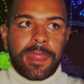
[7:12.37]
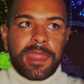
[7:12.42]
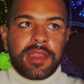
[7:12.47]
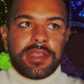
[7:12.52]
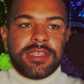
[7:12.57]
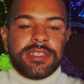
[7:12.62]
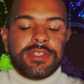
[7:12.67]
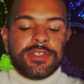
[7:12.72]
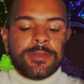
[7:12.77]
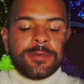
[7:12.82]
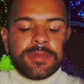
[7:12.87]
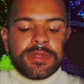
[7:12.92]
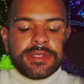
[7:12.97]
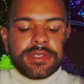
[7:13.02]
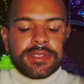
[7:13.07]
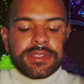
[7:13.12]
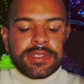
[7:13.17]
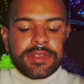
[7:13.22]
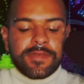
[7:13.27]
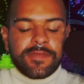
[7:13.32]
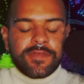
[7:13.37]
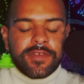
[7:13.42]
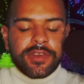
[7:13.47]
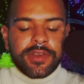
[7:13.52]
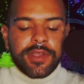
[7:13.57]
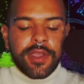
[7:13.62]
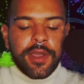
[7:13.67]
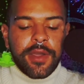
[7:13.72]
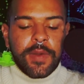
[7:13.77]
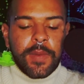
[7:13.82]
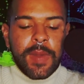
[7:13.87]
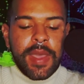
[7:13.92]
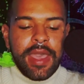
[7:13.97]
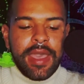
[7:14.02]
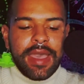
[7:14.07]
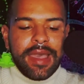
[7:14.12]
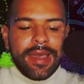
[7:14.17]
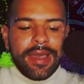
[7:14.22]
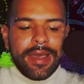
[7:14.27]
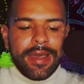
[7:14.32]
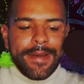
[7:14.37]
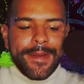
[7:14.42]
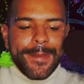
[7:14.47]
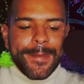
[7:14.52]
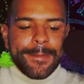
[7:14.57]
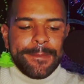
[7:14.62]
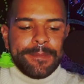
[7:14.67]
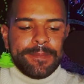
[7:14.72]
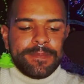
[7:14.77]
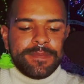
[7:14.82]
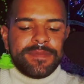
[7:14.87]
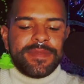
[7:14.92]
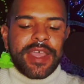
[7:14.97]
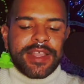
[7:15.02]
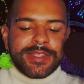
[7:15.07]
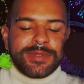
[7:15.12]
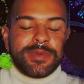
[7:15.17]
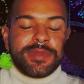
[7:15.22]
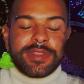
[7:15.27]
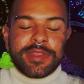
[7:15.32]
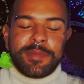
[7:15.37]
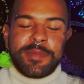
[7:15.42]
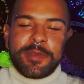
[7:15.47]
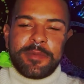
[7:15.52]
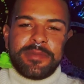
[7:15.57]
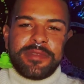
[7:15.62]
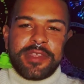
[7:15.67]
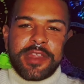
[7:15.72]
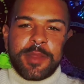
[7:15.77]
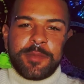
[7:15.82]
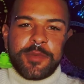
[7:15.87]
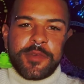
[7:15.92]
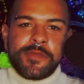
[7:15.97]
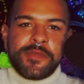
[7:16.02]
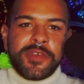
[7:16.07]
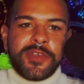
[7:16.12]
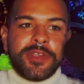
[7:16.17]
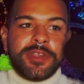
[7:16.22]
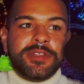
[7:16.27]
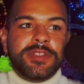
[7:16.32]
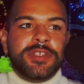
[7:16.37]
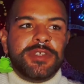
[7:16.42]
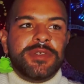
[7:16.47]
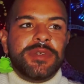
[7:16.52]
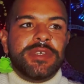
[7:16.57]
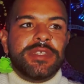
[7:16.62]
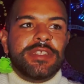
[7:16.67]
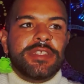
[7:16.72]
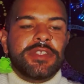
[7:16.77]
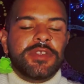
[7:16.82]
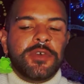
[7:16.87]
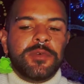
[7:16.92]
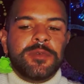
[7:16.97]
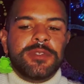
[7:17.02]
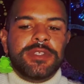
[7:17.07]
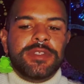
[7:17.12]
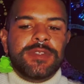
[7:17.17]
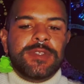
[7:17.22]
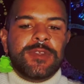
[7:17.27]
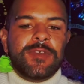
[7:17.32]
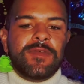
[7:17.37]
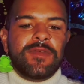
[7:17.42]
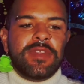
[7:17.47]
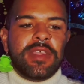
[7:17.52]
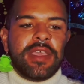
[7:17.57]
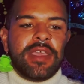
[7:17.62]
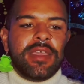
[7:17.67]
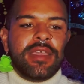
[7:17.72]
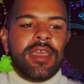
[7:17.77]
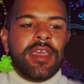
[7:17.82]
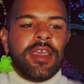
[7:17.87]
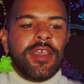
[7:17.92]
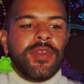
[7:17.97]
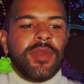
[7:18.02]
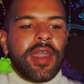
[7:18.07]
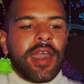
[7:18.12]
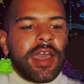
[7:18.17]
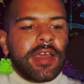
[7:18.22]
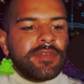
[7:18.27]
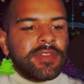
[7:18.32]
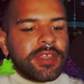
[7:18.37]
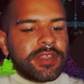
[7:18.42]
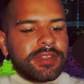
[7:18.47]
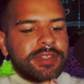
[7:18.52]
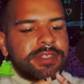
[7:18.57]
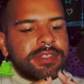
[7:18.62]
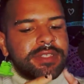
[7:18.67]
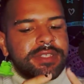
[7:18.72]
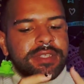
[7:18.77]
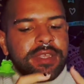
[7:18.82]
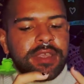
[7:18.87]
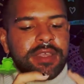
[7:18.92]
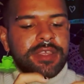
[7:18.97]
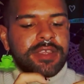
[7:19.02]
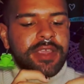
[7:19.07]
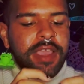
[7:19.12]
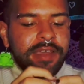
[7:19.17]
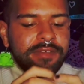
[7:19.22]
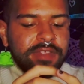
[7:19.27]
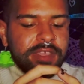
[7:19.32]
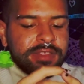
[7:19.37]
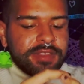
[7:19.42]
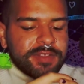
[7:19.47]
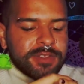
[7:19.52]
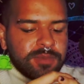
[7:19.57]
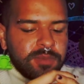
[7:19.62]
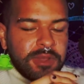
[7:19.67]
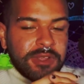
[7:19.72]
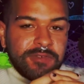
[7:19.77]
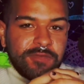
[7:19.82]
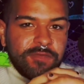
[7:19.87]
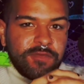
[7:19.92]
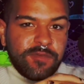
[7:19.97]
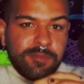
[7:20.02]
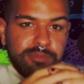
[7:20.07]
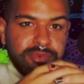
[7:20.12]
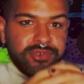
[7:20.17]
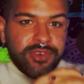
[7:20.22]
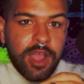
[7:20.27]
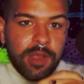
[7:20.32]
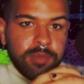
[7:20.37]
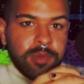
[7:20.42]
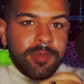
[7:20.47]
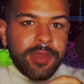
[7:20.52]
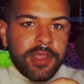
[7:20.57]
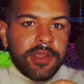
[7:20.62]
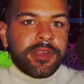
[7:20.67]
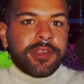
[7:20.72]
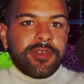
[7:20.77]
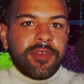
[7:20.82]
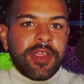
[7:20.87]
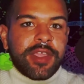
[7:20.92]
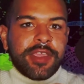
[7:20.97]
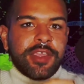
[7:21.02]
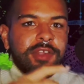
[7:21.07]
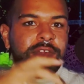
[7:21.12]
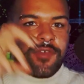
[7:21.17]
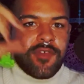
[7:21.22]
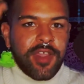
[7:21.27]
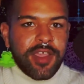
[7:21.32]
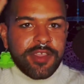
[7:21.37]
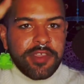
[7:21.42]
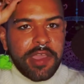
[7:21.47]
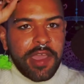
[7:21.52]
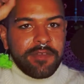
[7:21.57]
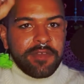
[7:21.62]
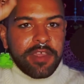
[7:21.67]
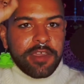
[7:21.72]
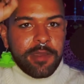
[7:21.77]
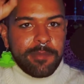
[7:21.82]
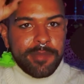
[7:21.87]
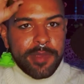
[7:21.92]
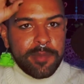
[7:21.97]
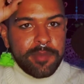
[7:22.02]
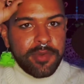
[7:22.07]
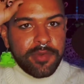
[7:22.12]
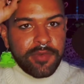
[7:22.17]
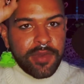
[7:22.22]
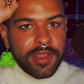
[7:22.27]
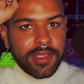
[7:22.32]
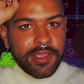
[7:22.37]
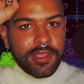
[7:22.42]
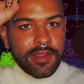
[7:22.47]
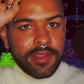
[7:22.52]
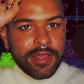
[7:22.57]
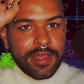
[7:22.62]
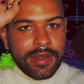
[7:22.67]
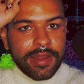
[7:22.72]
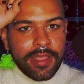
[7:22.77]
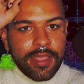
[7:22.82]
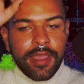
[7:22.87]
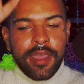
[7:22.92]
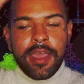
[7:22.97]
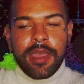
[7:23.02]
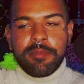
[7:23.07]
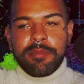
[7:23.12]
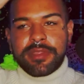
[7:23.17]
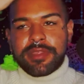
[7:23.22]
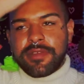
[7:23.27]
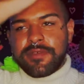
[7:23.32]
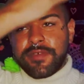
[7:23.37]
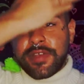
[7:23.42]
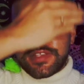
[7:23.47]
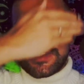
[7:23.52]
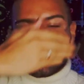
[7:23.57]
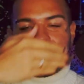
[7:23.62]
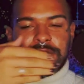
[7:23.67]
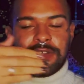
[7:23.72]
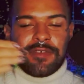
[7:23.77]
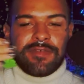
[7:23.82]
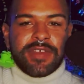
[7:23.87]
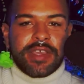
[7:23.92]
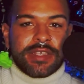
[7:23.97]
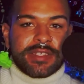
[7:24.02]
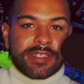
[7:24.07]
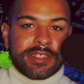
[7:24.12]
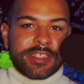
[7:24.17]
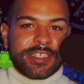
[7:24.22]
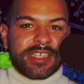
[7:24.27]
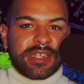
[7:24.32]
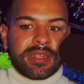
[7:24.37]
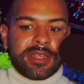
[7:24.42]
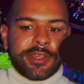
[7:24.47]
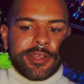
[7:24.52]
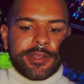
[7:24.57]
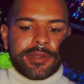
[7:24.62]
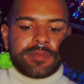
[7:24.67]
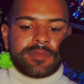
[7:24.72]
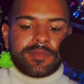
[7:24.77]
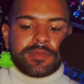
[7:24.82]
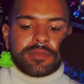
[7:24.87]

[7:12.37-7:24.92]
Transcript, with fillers: it's almost as if Virgo, um, that's what the pimple that I'm referring to. It's almost as if like you have like this, you have like this one problem area right here, right? You have like a pimple right here, honey, but the rest of your face is clear